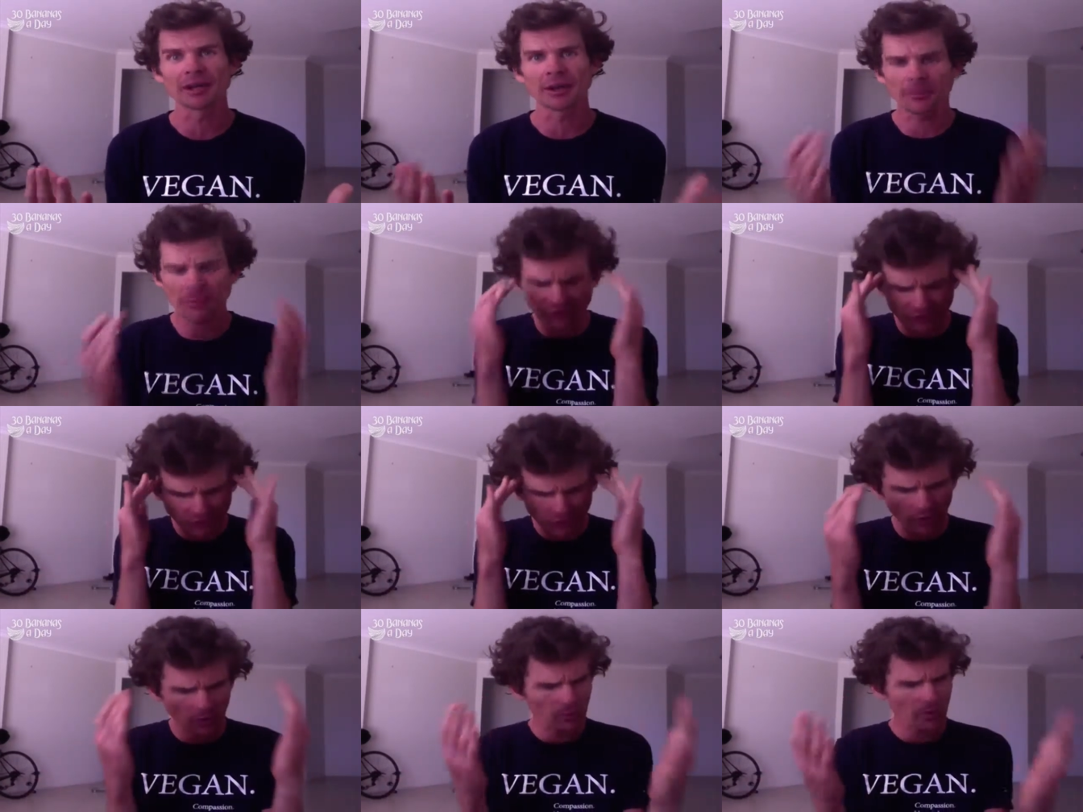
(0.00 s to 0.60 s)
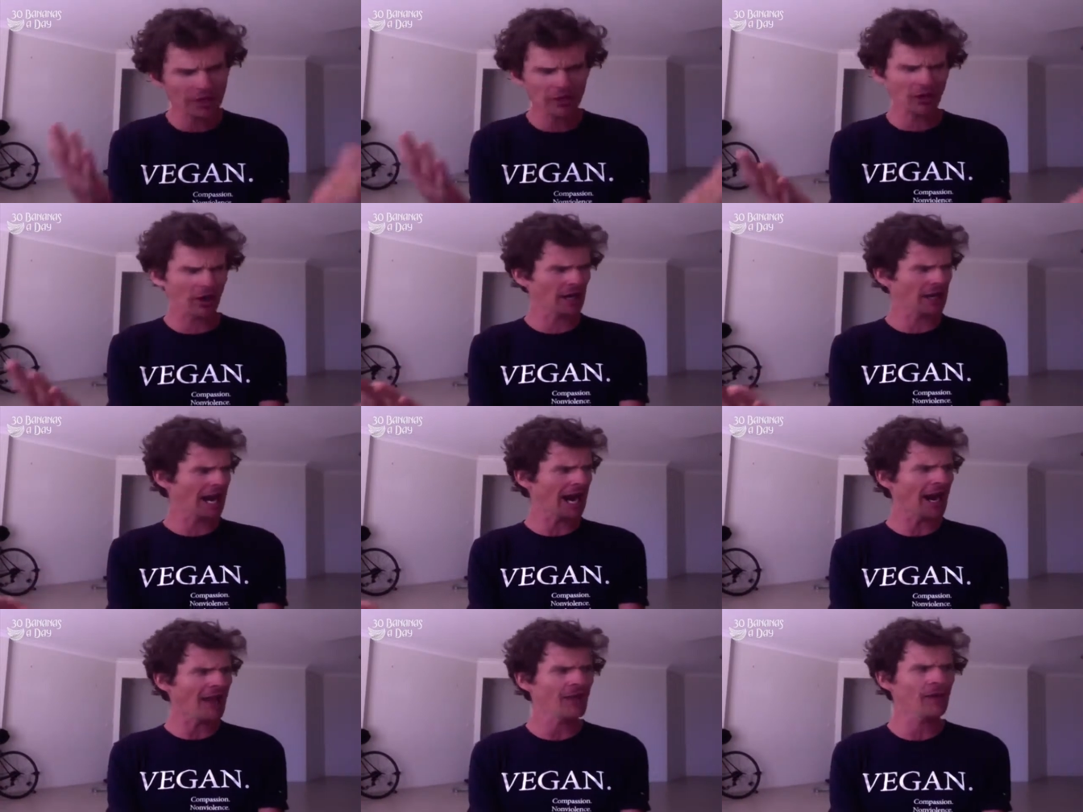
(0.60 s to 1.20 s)
and I'm just like, we are
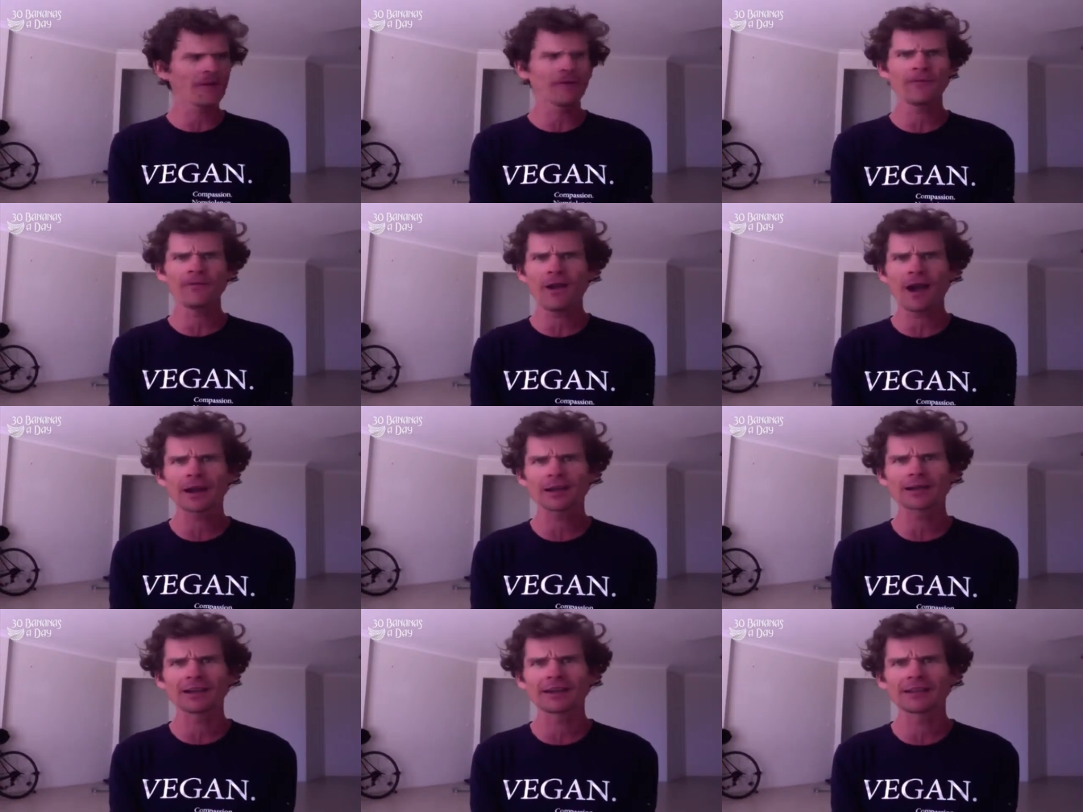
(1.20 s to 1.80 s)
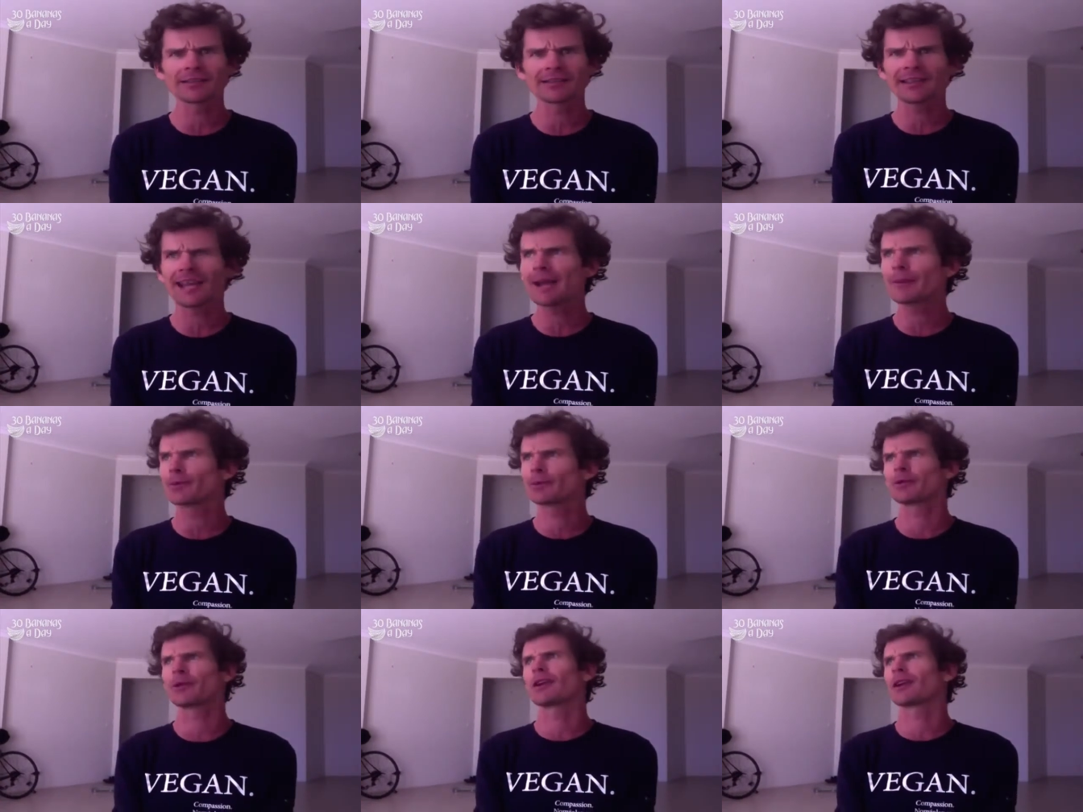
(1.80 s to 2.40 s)
like, how the fuck did he snap it?